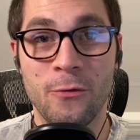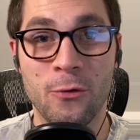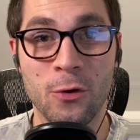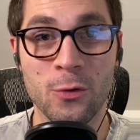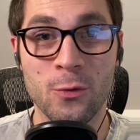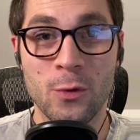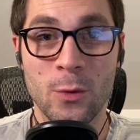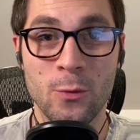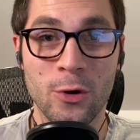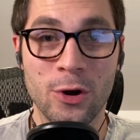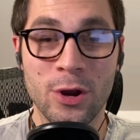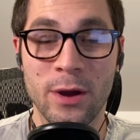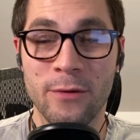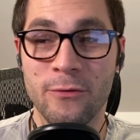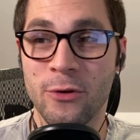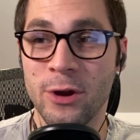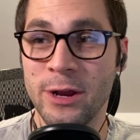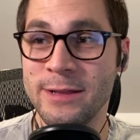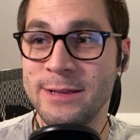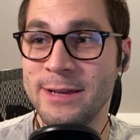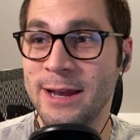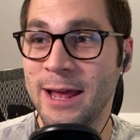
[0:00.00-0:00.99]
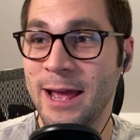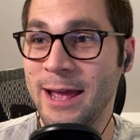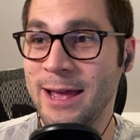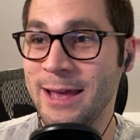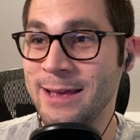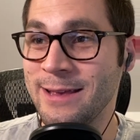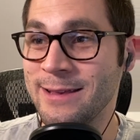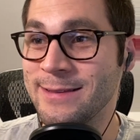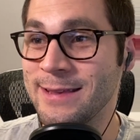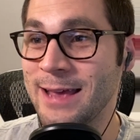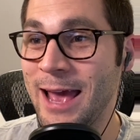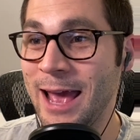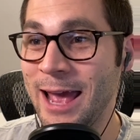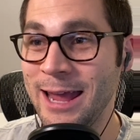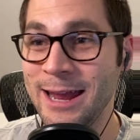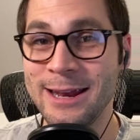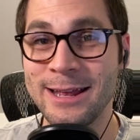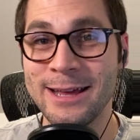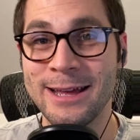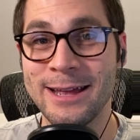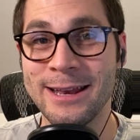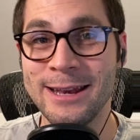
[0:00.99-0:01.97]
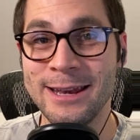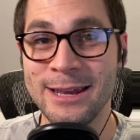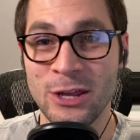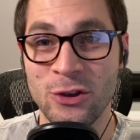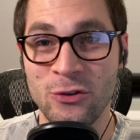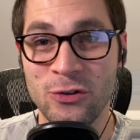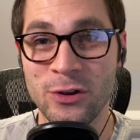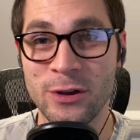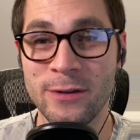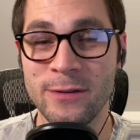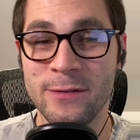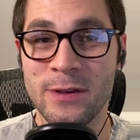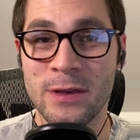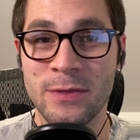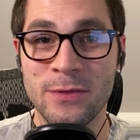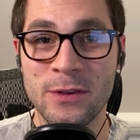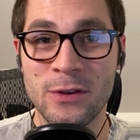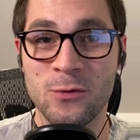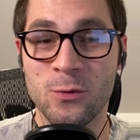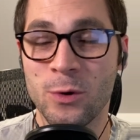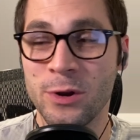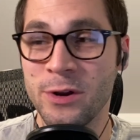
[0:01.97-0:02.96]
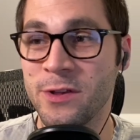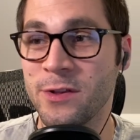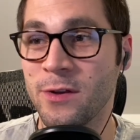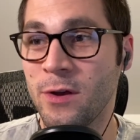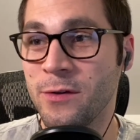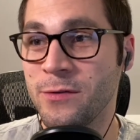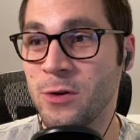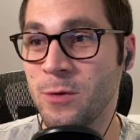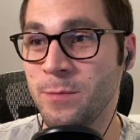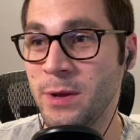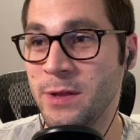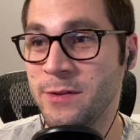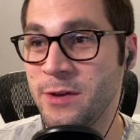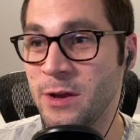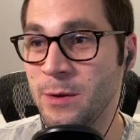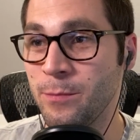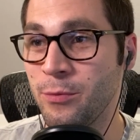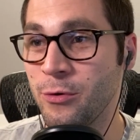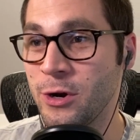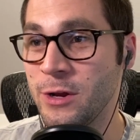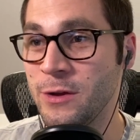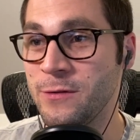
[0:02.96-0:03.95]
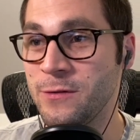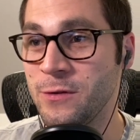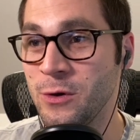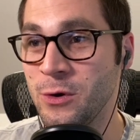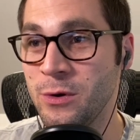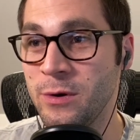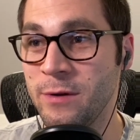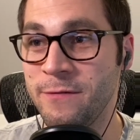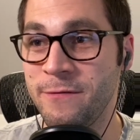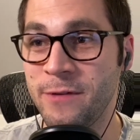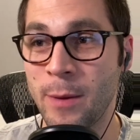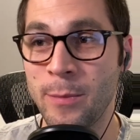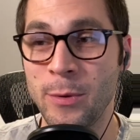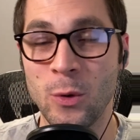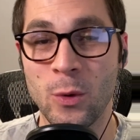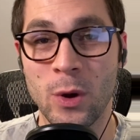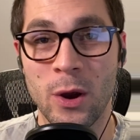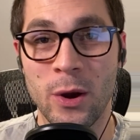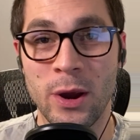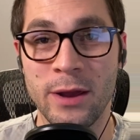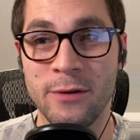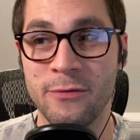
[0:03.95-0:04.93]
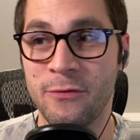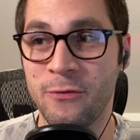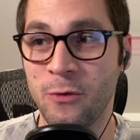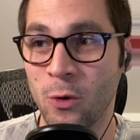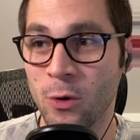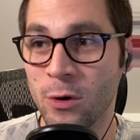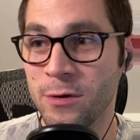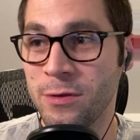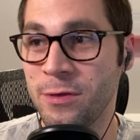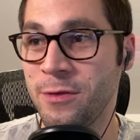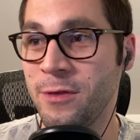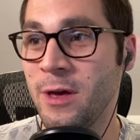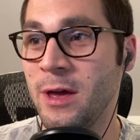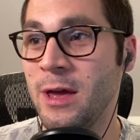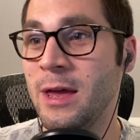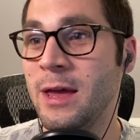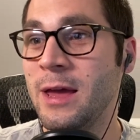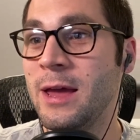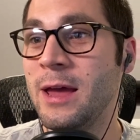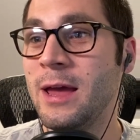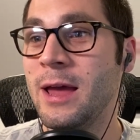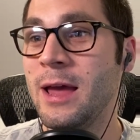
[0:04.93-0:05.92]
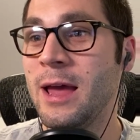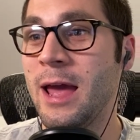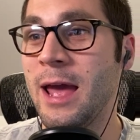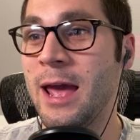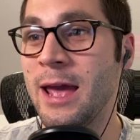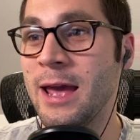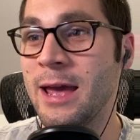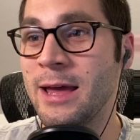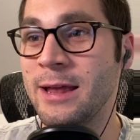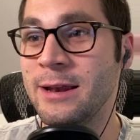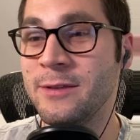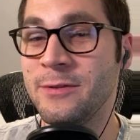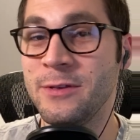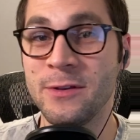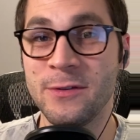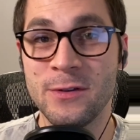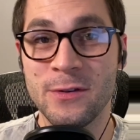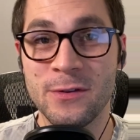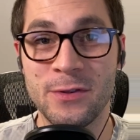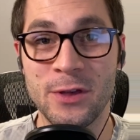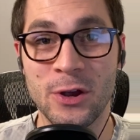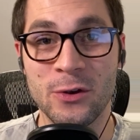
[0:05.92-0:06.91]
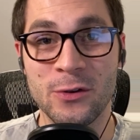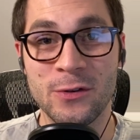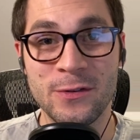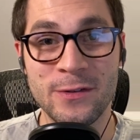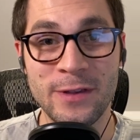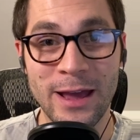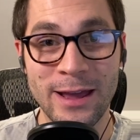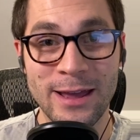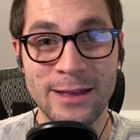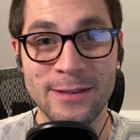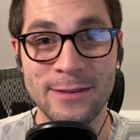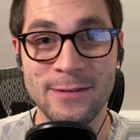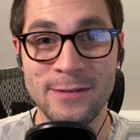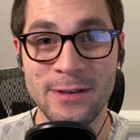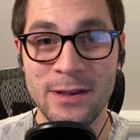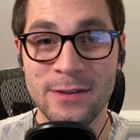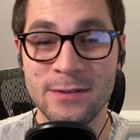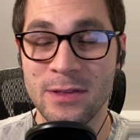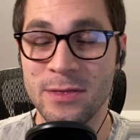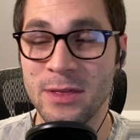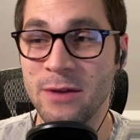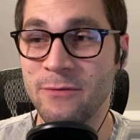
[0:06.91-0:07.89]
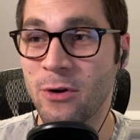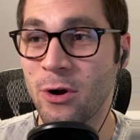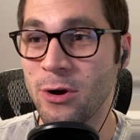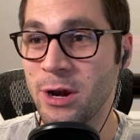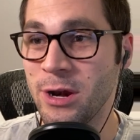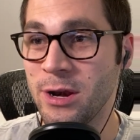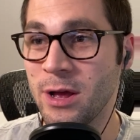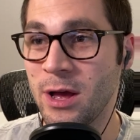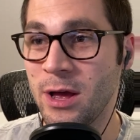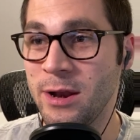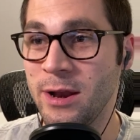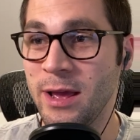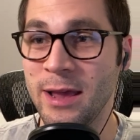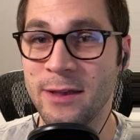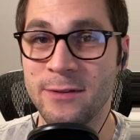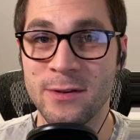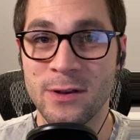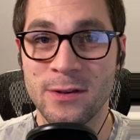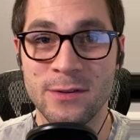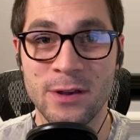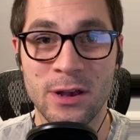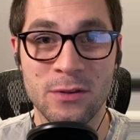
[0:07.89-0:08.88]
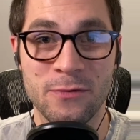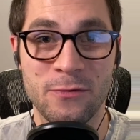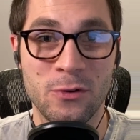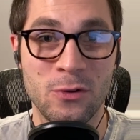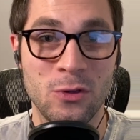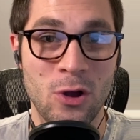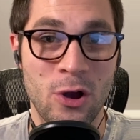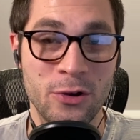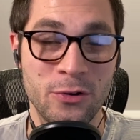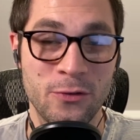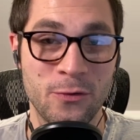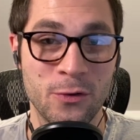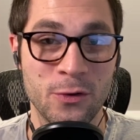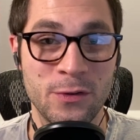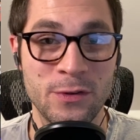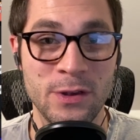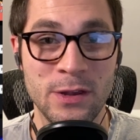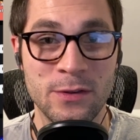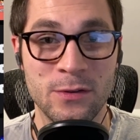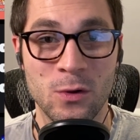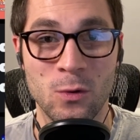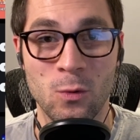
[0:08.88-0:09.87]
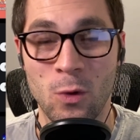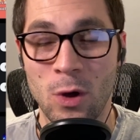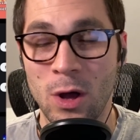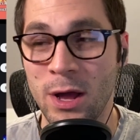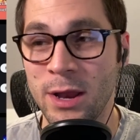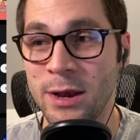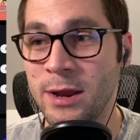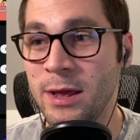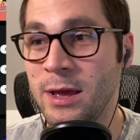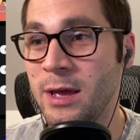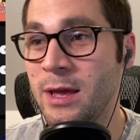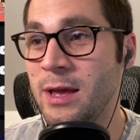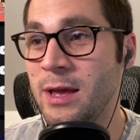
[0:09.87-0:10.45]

fourth one we're covering today is A D A Ninjaz, and this one is also minting pretty soon, February fourth. And this is their second season. They've already done a successful launch for season one.